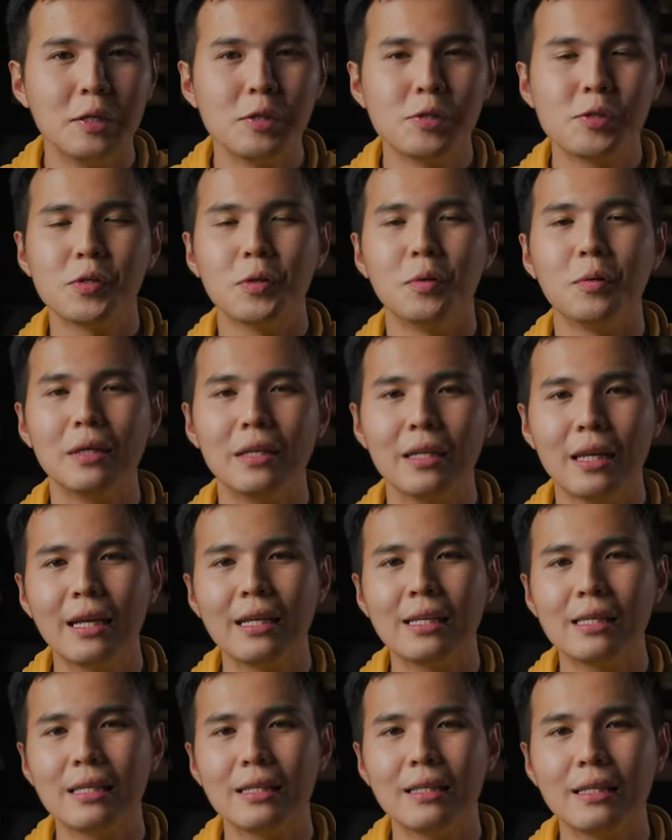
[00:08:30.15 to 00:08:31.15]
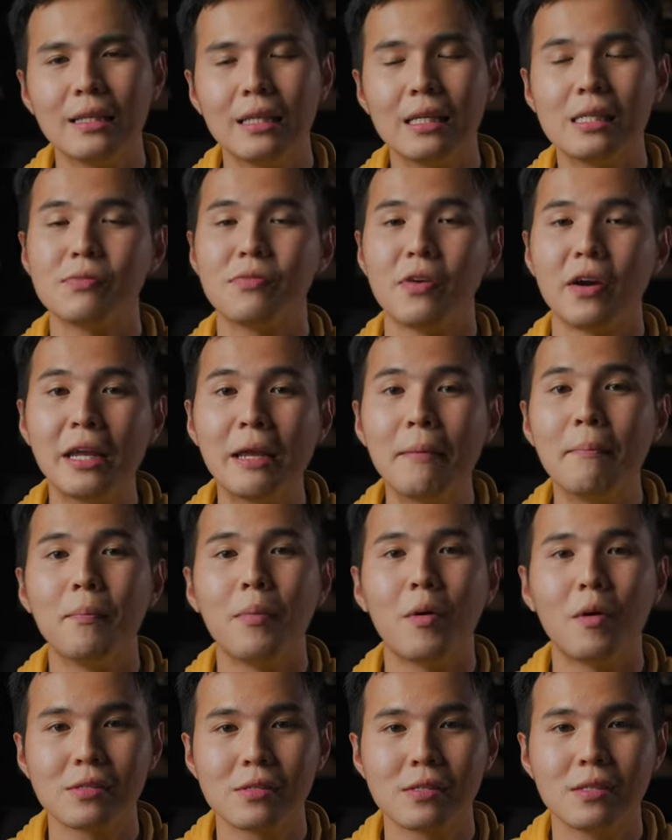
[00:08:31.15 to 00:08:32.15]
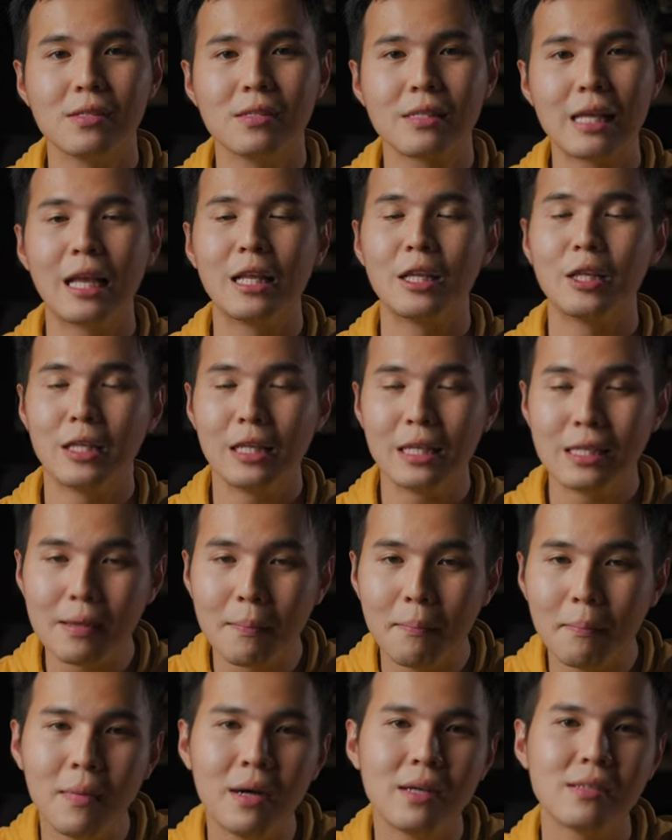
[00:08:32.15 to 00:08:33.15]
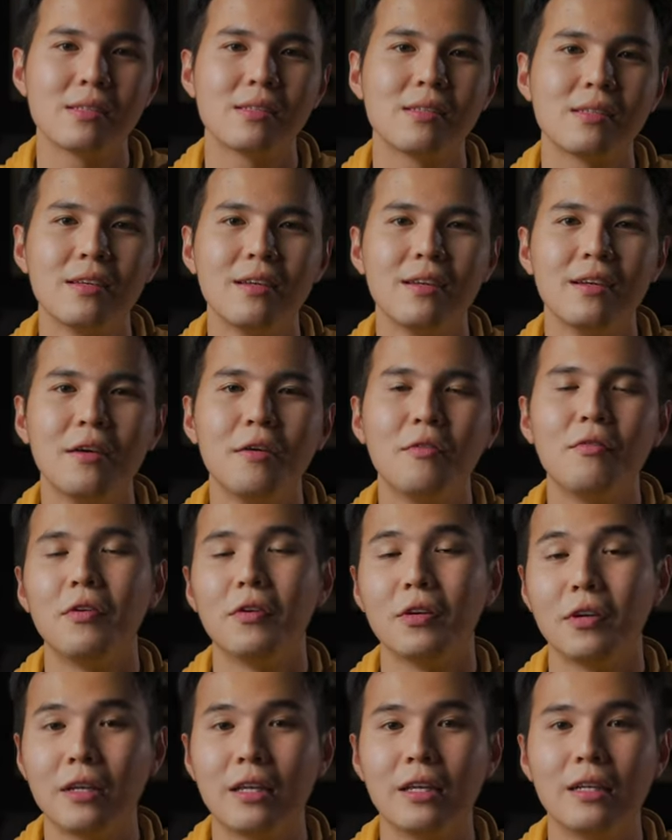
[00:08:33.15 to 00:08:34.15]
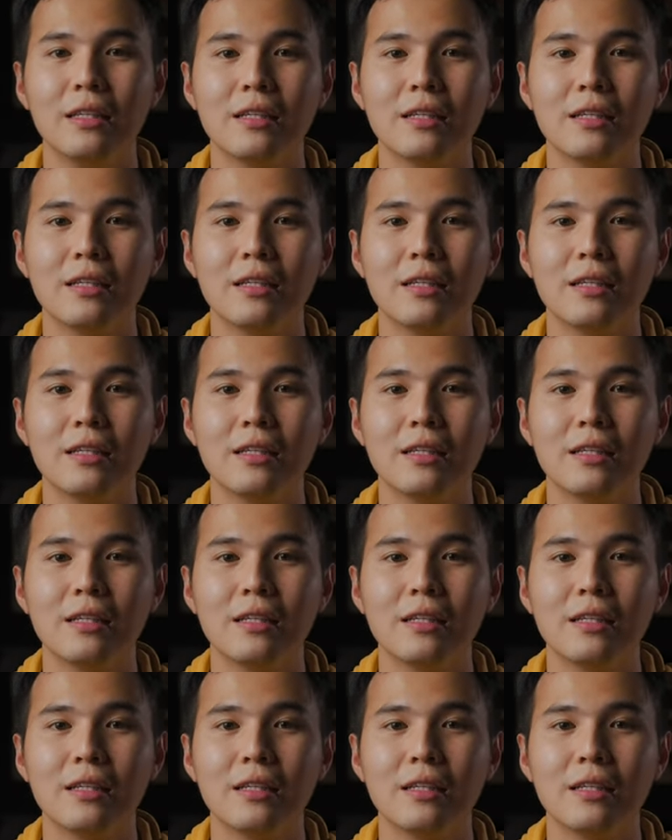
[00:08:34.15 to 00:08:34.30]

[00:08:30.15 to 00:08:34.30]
So light is very important and is a must for your gear